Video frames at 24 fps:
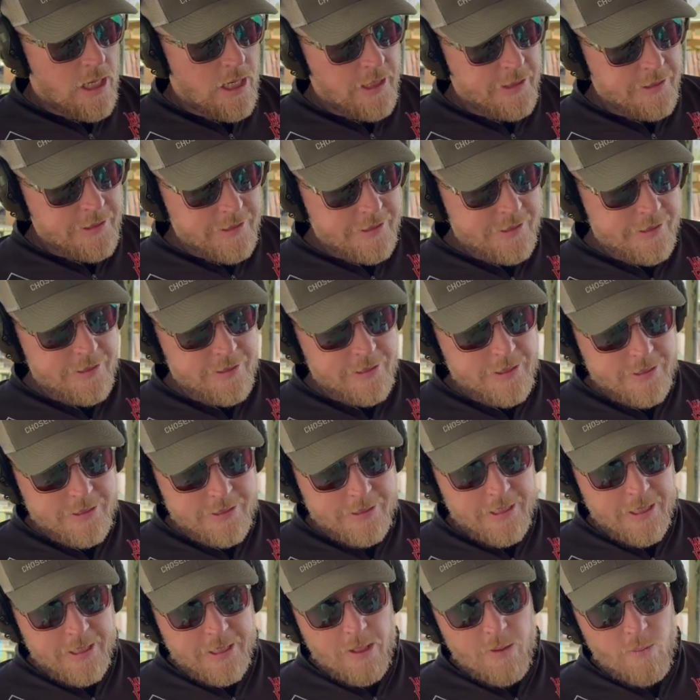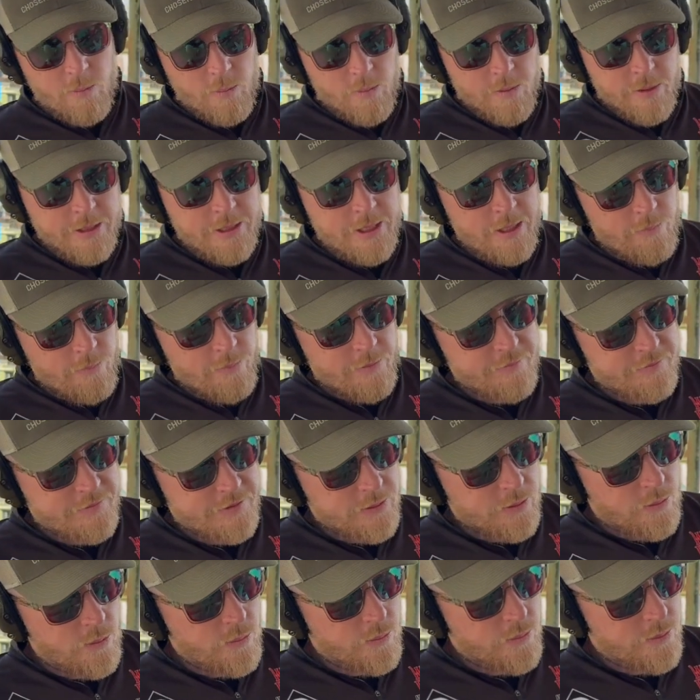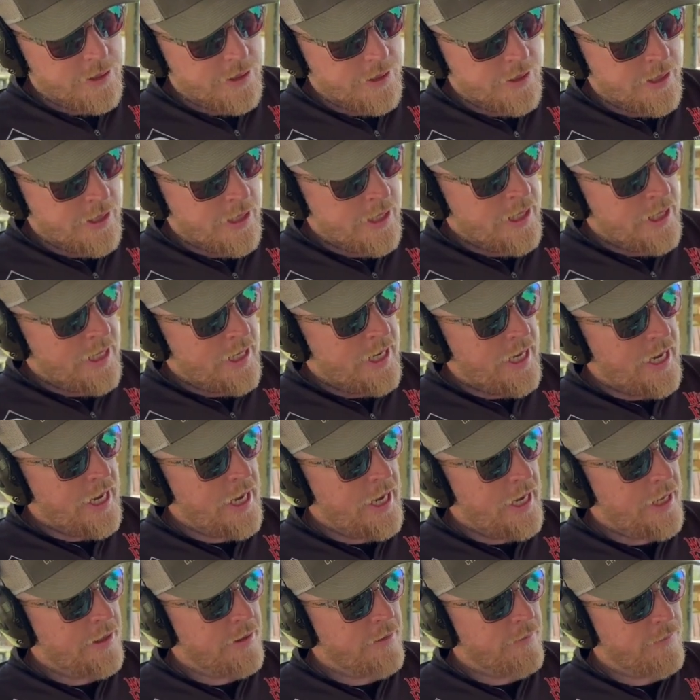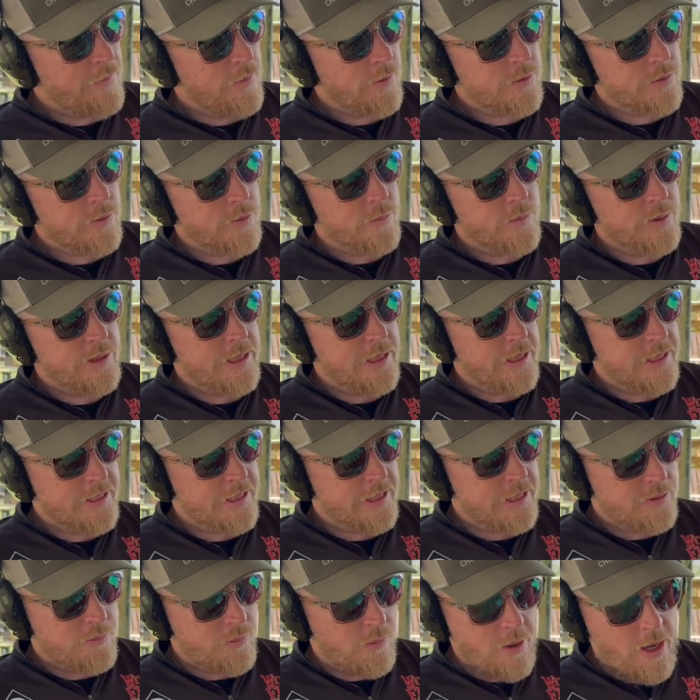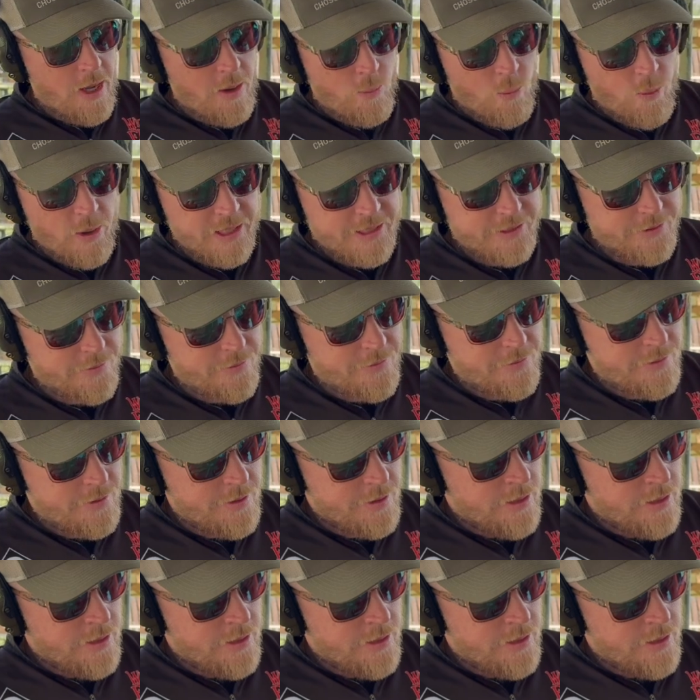This is the second one that we've sold, and the first one was in a 6.8 Western.